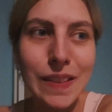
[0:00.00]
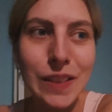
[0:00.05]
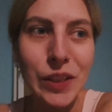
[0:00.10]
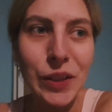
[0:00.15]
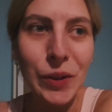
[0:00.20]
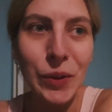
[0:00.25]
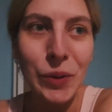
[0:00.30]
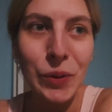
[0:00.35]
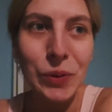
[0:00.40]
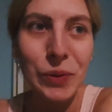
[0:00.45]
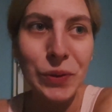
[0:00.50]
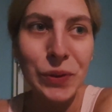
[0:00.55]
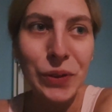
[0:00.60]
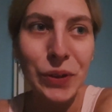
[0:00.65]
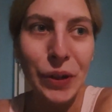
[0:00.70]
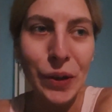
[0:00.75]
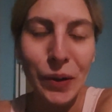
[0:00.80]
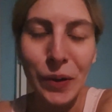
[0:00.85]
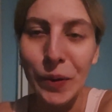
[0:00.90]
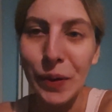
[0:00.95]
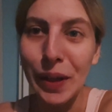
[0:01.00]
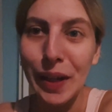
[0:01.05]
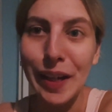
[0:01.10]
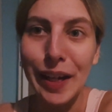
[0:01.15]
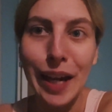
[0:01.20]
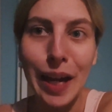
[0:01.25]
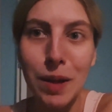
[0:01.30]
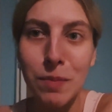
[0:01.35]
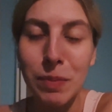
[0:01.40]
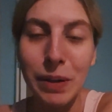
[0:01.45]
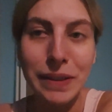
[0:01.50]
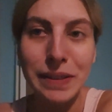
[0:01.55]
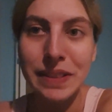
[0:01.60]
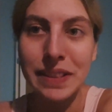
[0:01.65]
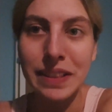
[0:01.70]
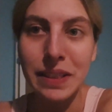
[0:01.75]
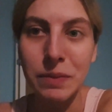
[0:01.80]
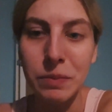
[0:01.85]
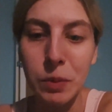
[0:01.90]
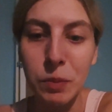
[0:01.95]
to, you know, like head back
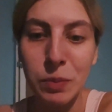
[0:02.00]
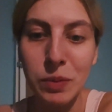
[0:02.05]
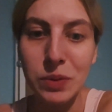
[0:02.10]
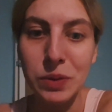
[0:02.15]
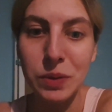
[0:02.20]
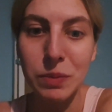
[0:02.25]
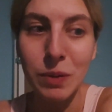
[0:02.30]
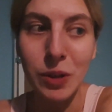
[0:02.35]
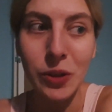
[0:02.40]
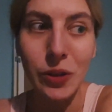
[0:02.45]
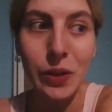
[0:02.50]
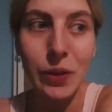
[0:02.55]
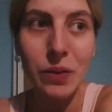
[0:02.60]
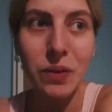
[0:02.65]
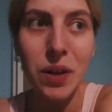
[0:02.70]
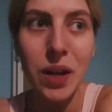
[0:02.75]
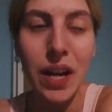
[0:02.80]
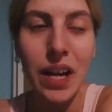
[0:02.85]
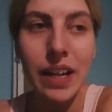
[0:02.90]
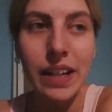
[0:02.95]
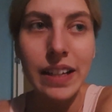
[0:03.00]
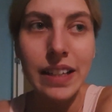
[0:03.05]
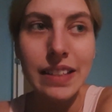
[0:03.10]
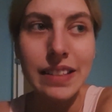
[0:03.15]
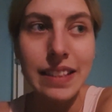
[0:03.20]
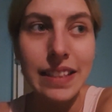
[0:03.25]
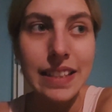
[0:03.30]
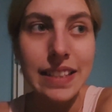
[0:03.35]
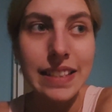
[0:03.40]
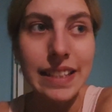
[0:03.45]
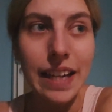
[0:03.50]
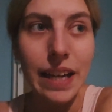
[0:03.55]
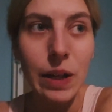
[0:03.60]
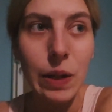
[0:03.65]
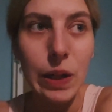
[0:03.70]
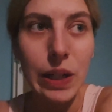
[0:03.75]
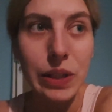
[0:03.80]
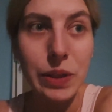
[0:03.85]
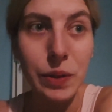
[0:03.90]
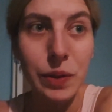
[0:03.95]
to Liverpool tomorrow turns
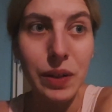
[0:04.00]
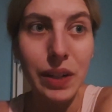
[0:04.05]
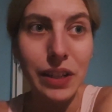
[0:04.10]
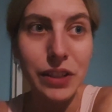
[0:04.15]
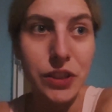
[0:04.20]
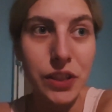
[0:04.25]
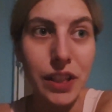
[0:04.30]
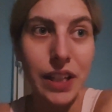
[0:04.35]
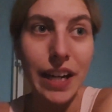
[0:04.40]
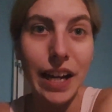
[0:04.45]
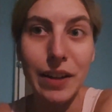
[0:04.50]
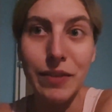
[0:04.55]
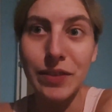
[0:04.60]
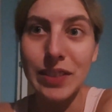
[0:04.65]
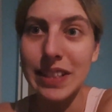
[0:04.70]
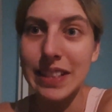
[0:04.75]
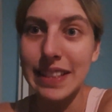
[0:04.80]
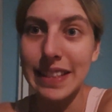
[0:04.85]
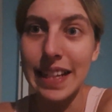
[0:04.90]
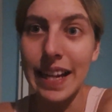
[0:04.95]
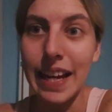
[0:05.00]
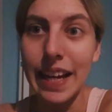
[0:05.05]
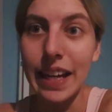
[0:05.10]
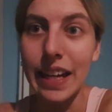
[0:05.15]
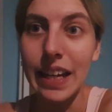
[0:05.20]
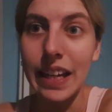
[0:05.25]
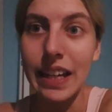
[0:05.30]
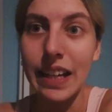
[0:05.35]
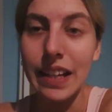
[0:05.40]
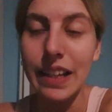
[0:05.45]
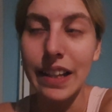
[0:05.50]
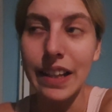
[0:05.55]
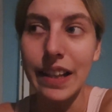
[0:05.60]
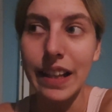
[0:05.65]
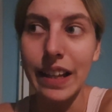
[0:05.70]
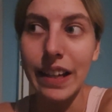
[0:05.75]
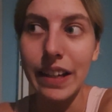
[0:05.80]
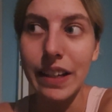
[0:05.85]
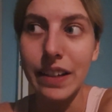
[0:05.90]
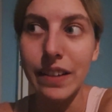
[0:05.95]
out I don't actually have to stay
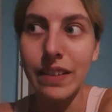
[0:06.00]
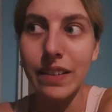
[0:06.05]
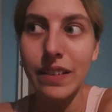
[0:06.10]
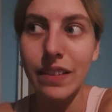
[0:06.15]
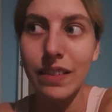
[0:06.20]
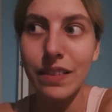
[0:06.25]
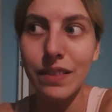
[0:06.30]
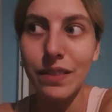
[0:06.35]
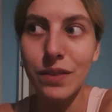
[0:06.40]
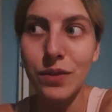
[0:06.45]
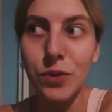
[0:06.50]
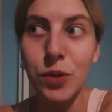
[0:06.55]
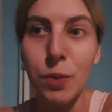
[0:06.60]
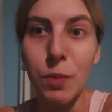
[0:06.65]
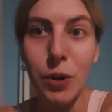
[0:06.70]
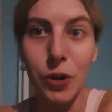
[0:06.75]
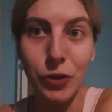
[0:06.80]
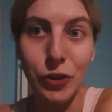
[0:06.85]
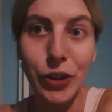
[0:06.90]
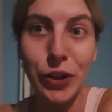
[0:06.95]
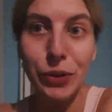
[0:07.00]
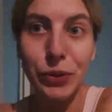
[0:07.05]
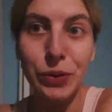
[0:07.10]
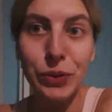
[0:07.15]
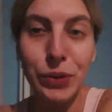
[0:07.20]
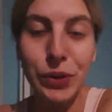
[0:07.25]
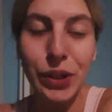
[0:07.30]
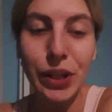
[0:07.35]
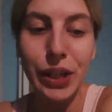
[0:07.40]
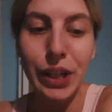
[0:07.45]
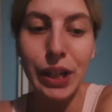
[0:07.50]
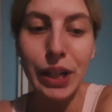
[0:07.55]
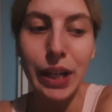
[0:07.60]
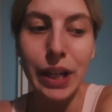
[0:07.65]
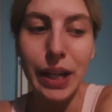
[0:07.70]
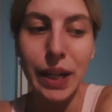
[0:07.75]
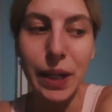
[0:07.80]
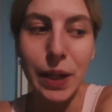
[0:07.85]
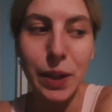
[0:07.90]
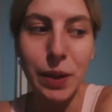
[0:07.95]
like tomorrow
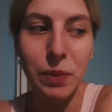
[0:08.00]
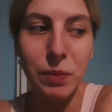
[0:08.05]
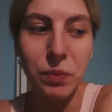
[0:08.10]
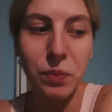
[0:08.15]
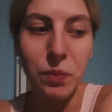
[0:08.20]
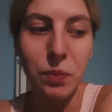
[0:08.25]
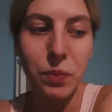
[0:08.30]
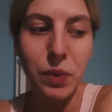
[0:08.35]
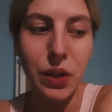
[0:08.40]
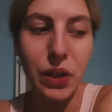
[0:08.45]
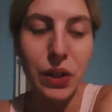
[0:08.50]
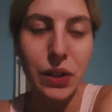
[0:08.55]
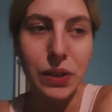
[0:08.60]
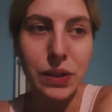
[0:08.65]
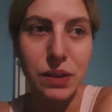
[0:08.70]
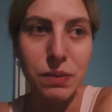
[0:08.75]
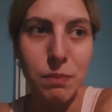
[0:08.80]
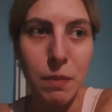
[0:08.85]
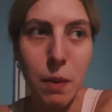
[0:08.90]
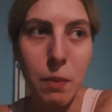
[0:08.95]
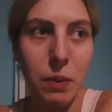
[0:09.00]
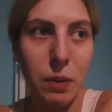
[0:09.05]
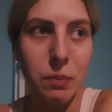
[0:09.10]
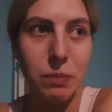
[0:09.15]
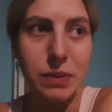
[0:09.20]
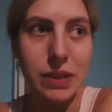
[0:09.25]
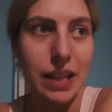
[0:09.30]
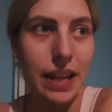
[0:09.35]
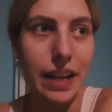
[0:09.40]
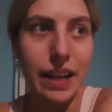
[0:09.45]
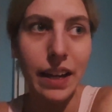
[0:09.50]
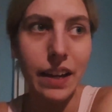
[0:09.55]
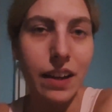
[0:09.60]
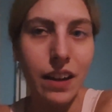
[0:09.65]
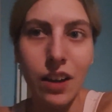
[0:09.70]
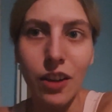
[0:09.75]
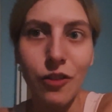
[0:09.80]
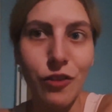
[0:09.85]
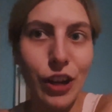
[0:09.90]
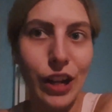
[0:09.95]
um because my mom's
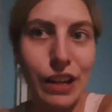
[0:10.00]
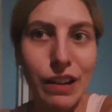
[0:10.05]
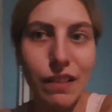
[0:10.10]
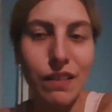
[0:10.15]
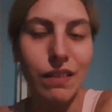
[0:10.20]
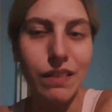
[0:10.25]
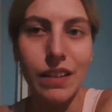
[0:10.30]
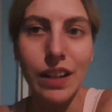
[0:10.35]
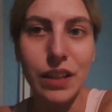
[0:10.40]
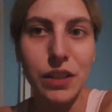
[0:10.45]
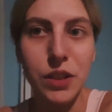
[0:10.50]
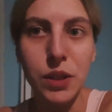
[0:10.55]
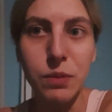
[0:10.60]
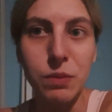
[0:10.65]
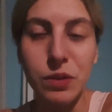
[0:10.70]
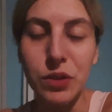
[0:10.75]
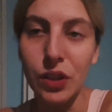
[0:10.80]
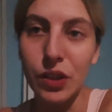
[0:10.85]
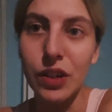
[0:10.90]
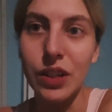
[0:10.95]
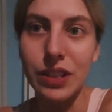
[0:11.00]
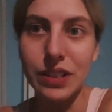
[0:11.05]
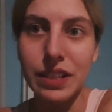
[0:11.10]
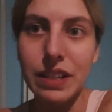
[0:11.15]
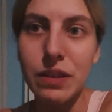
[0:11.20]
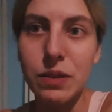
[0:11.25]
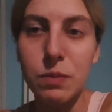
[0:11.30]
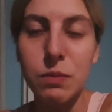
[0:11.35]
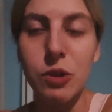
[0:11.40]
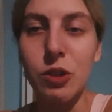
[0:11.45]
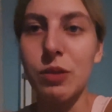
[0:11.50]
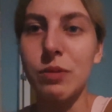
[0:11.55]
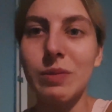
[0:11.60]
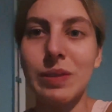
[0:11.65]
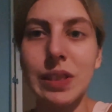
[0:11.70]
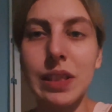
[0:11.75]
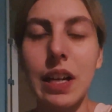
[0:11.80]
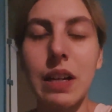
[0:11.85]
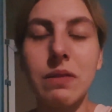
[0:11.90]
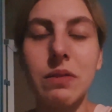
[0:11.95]
like event that she was going to attend tomorrow
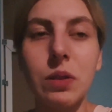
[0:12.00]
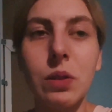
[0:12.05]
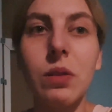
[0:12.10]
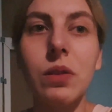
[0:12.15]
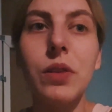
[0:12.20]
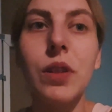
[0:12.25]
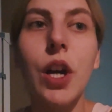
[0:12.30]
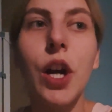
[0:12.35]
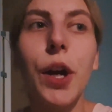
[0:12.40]
was cancelled